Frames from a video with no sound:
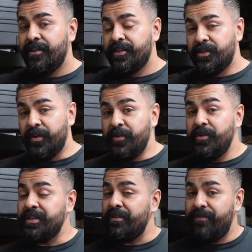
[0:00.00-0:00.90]
So if you
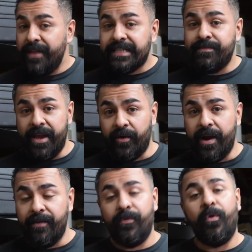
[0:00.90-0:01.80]
use a fixed mag
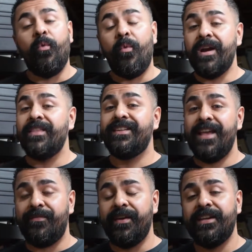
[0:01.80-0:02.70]
rifle, one of the
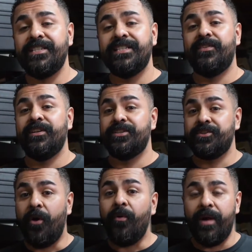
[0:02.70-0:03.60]
definitions of an
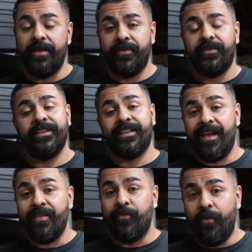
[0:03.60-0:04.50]
assault rifle in
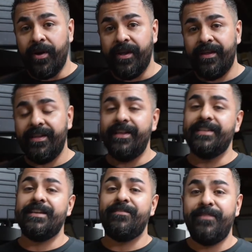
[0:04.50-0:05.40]
California
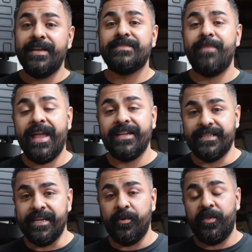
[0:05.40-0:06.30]
is a fixed
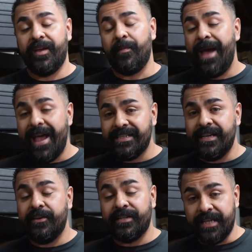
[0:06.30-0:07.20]
magazine with the
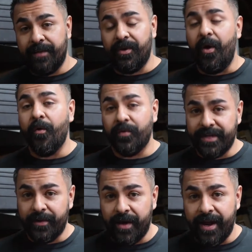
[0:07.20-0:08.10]
capacity to accept over
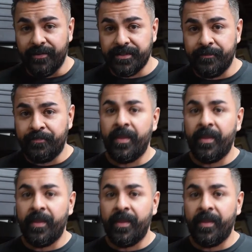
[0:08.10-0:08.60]
10 rounds.